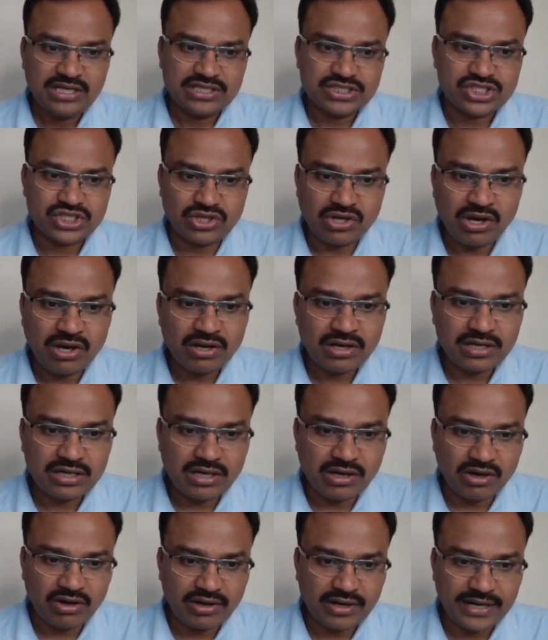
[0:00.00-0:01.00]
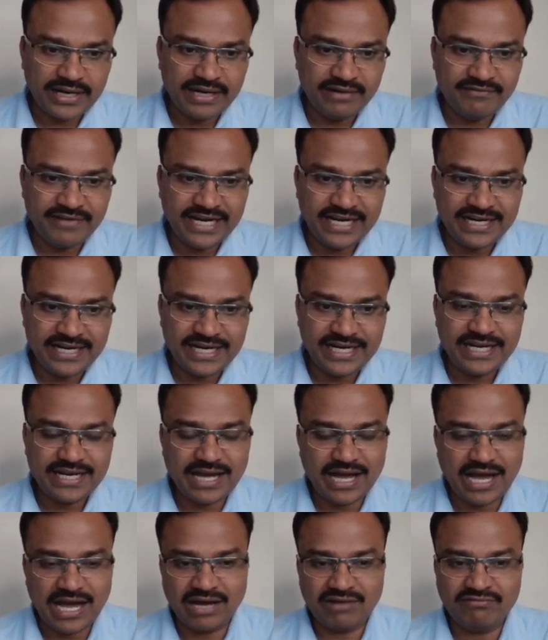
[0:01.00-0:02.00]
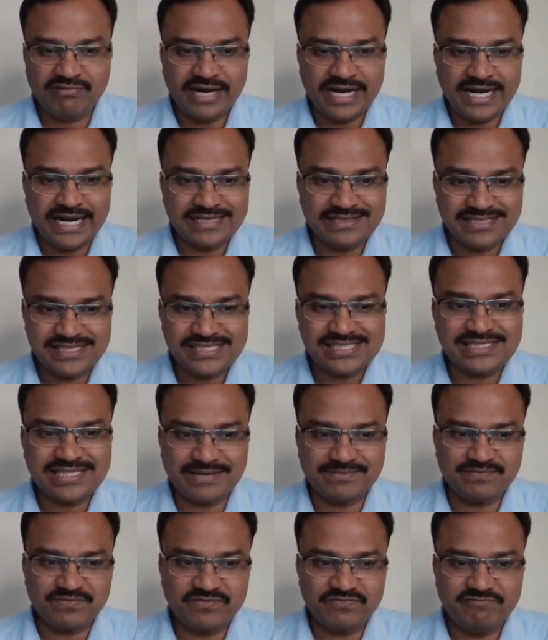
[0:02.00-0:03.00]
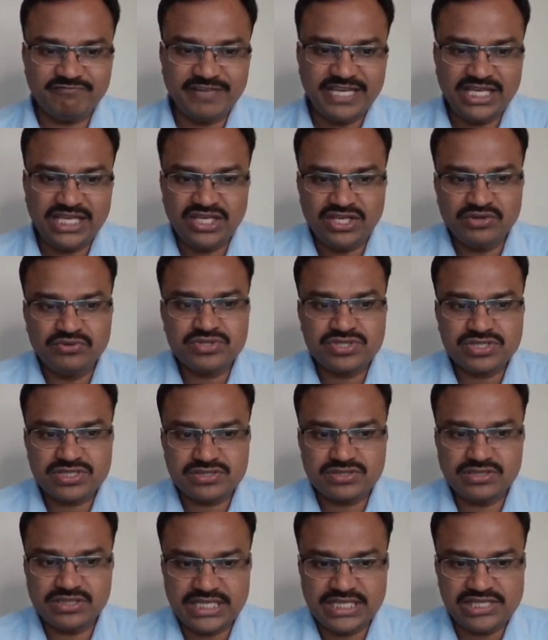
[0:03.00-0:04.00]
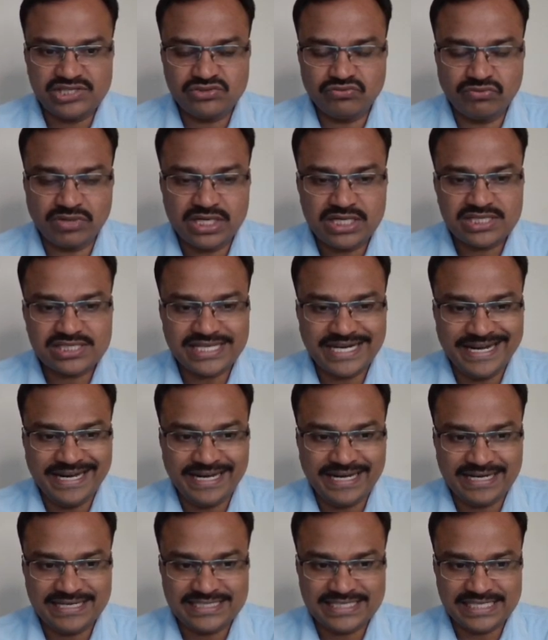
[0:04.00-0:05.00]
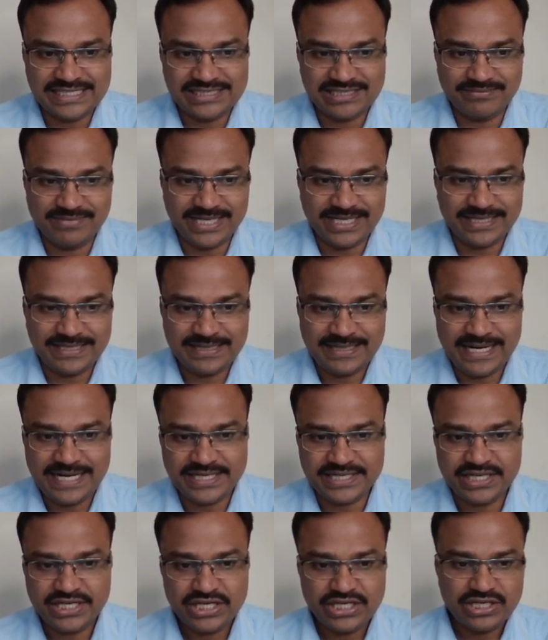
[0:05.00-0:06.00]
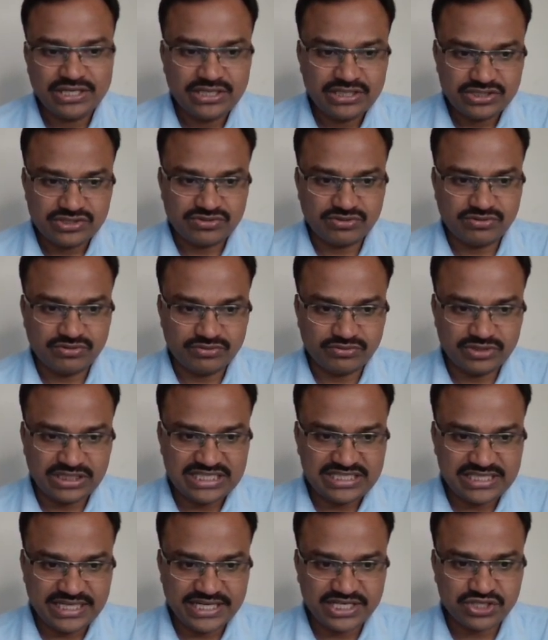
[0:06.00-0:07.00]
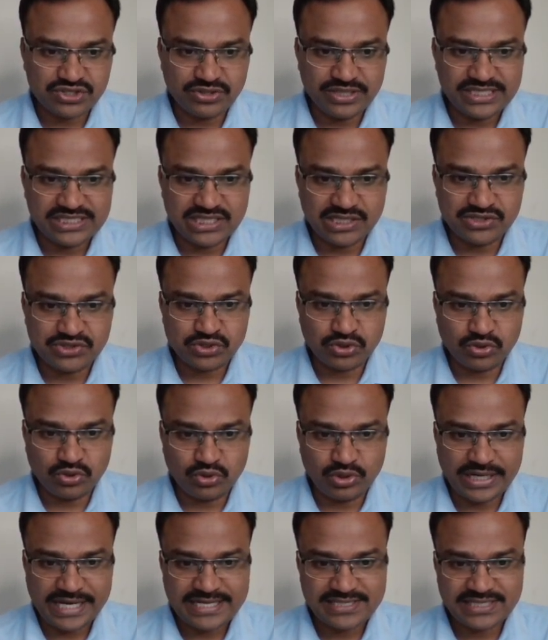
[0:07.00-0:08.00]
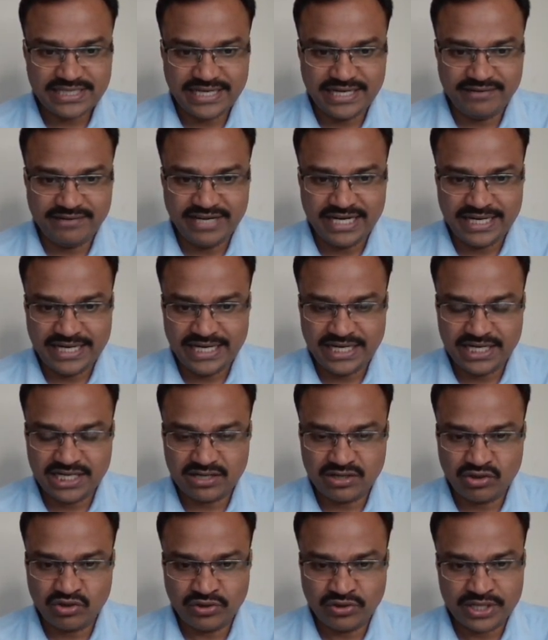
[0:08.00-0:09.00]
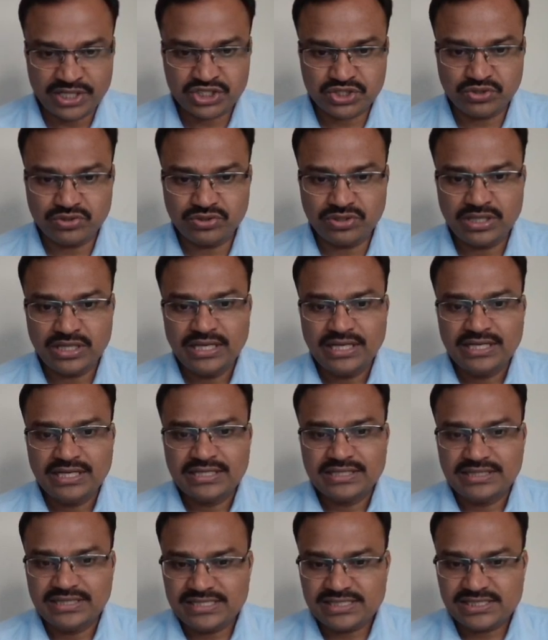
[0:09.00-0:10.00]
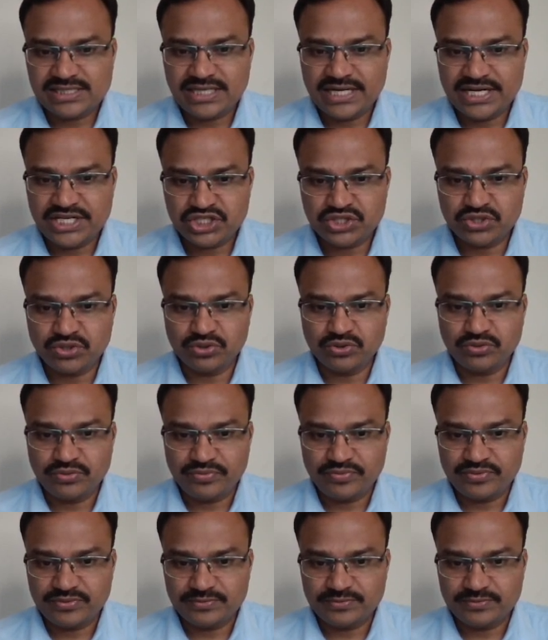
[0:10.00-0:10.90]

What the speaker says: stock or inventory are one and the same. We use these words interchangeably, right? So this ratio is also known as inventory turnover ratio. This ratio